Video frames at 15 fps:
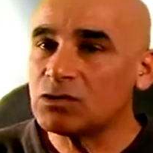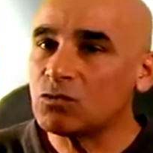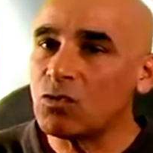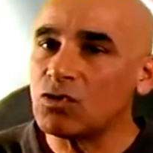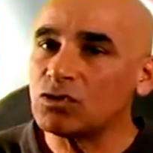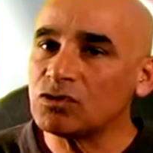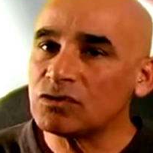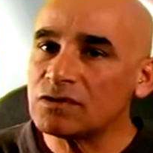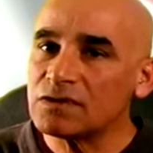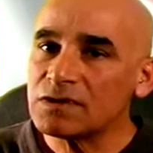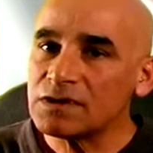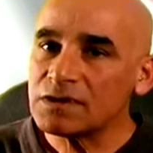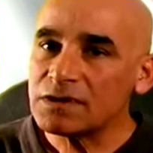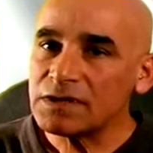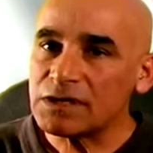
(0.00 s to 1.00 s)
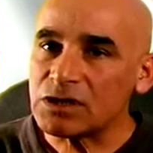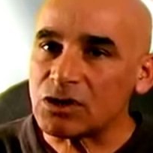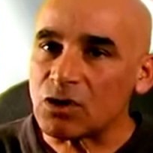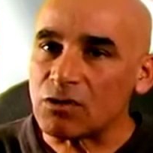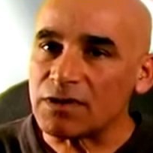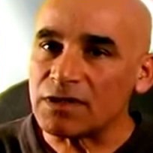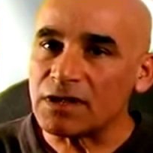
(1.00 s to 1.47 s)
it won't,
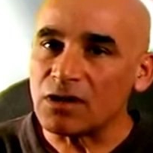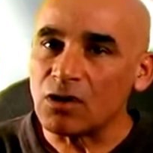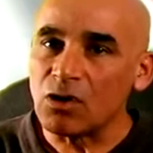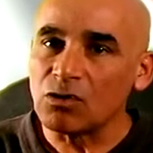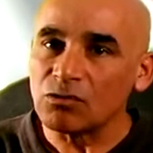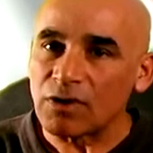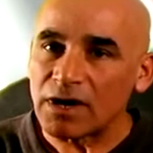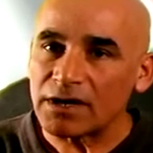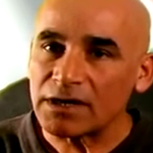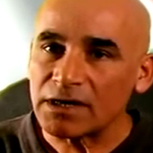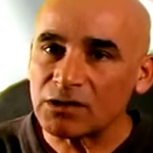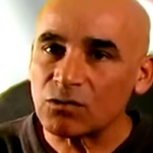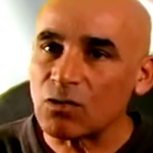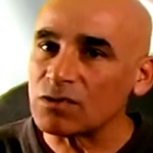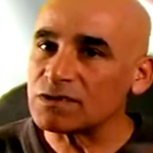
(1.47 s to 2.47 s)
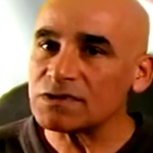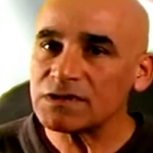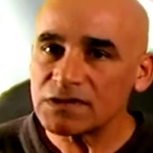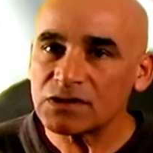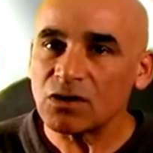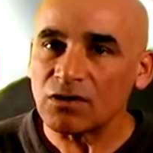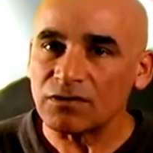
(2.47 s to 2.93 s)
in the long run, it
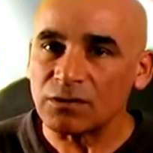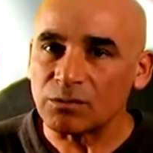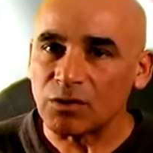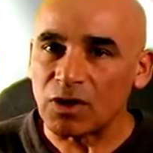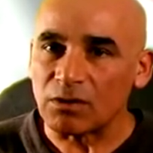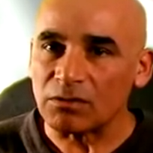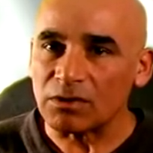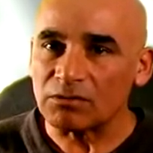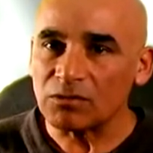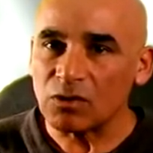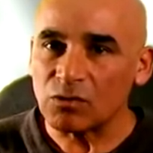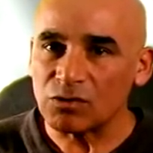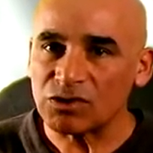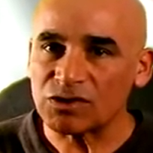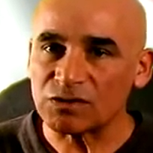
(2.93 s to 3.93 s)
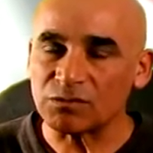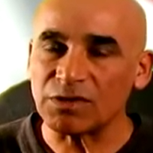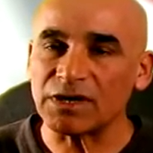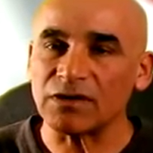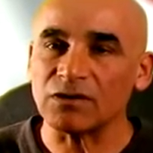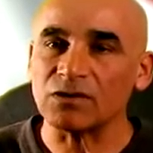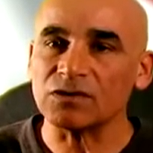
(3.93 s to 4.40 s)
won't solve the problem, which is
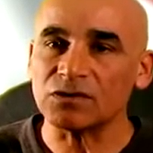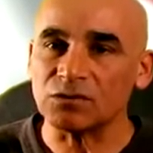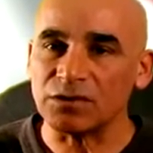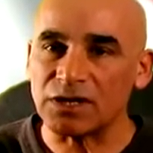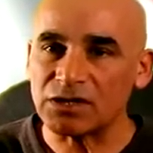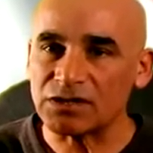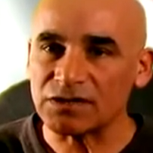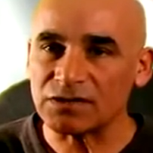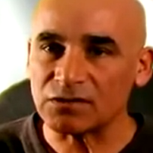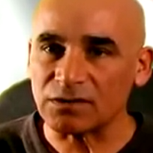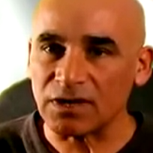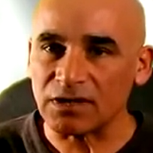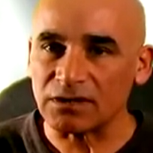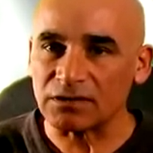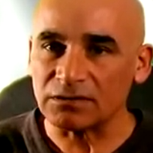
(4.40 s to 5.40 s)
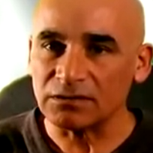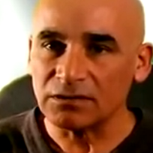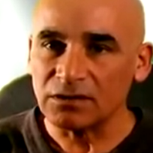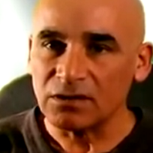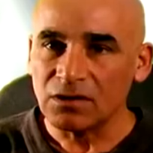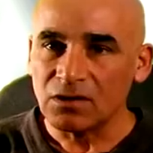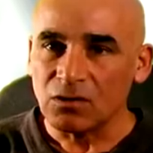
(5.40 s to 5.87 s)
bringing those two nations together,
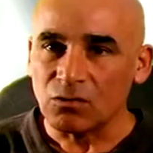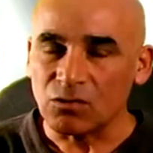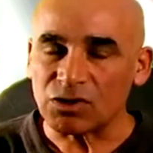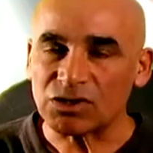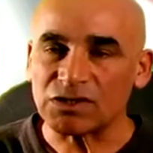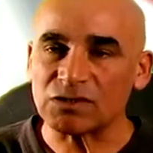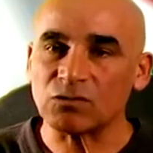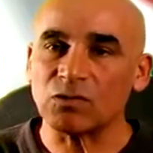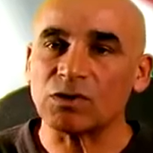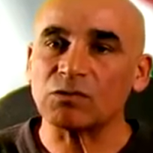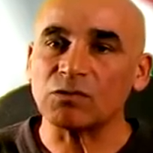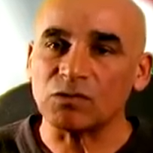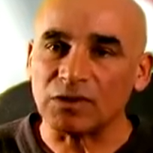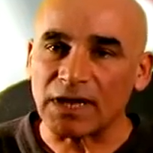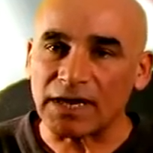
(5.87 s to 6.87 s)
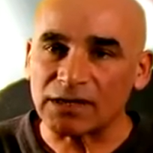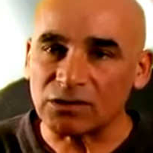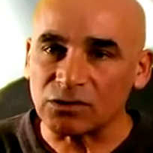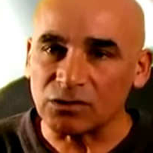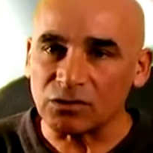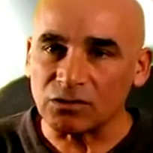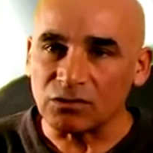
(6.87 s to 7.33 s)
which is what we would
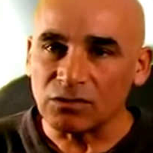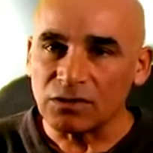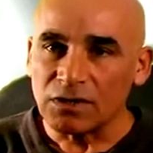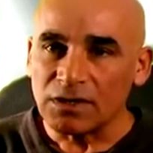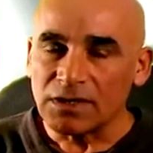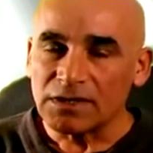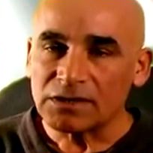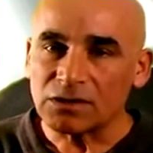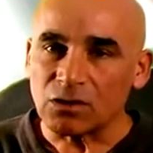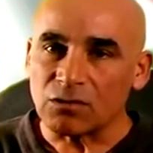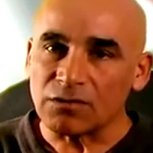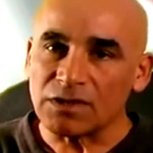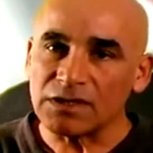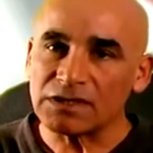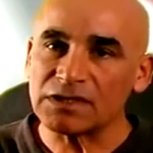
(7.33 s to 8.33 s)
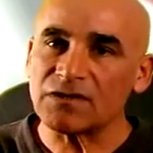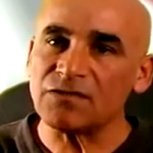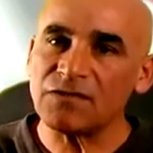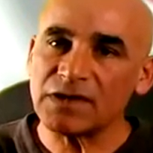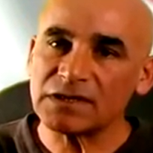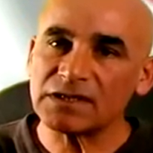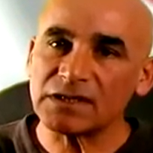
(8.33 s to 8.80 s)
like to do. So this is
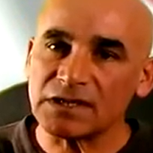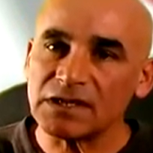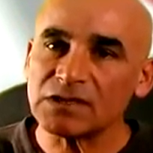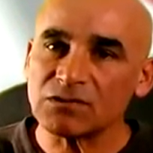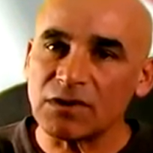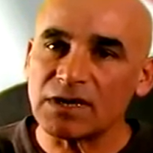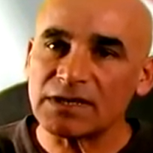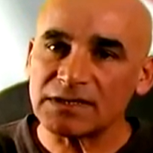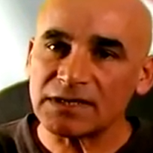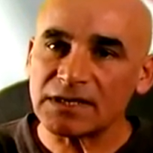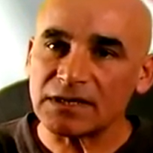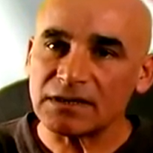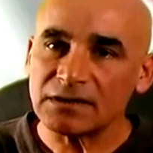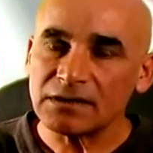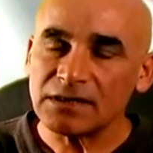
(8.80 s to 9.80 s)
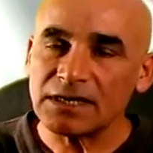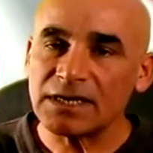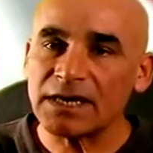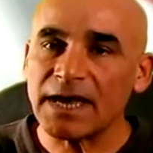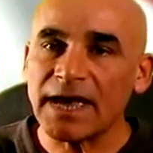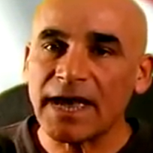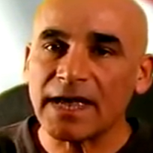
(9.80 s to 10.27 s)
the fix that Israel is in.
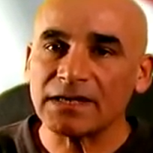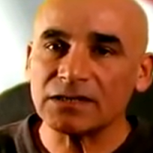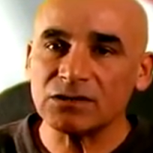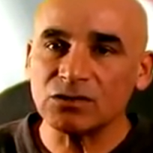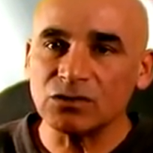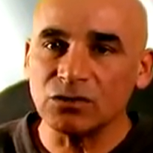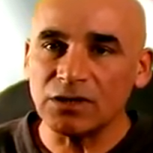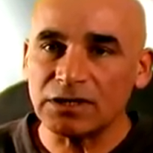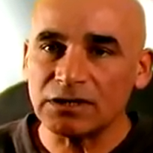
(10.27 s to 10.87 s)
It has to